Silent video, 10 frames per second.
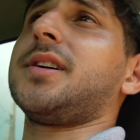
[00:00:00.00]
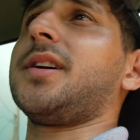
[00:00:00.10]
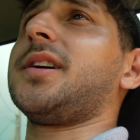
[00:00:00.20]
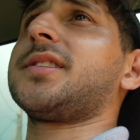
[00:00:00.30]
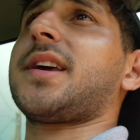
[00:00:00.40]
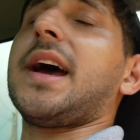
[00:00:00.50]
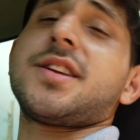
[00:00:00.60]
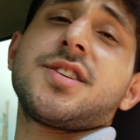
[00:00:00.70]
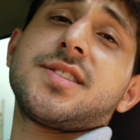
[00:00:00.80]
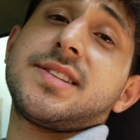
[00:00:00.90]

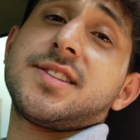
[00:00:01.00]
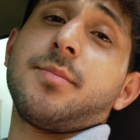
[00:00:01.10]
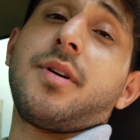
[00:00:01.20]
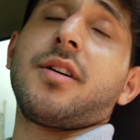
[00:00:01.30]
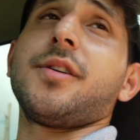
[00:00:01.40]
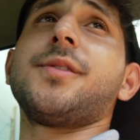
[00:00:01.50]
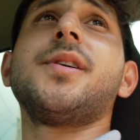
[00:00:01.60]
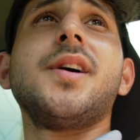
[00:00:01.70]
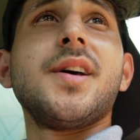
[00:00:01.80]
Catch us tomorrow.